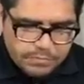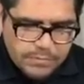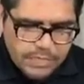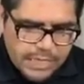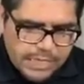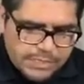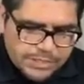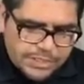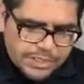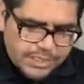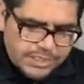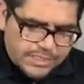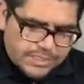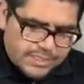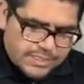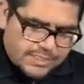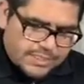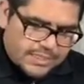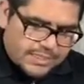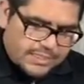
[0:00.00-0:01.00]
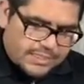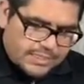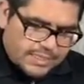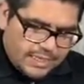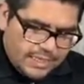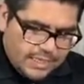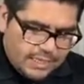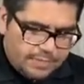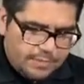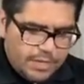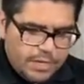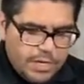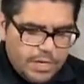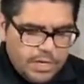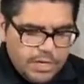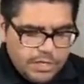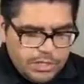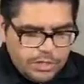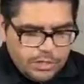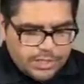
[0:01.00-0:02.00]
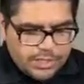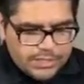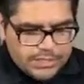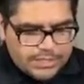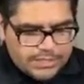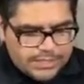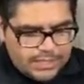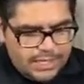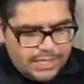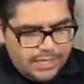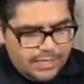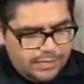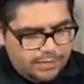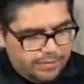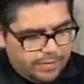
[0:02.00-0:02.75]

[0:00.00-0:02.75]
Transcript: In Genesis 16, you can see